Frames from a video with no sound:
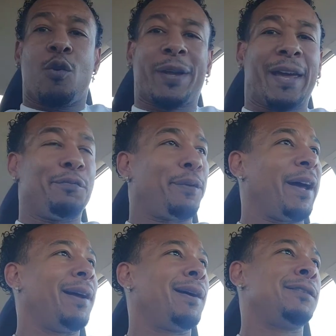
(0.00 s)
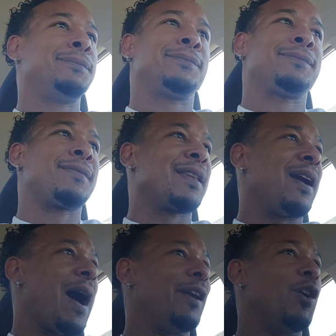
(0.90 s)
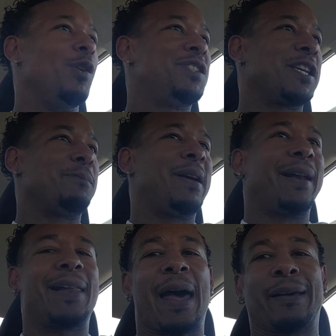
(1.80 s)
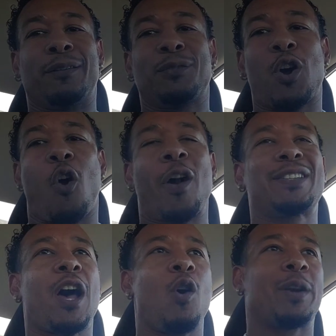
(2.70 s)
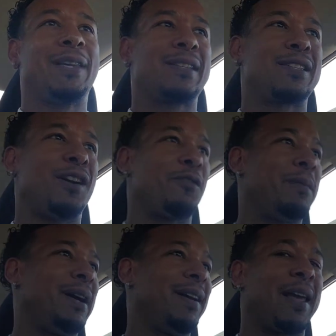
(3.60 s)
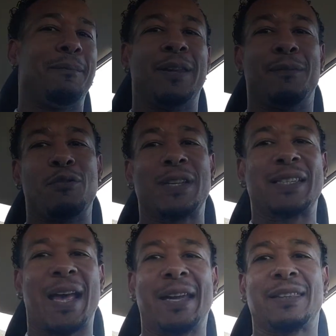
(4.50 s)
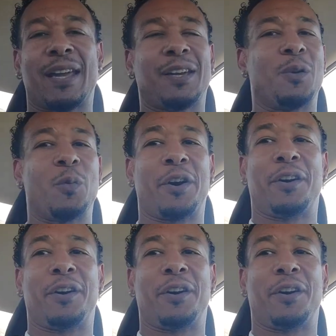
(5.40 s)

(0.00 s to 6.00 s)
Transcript: Okay, fam. I know it's just been a lot of car talking and stuff, man. Ain't been the most exciting thing in the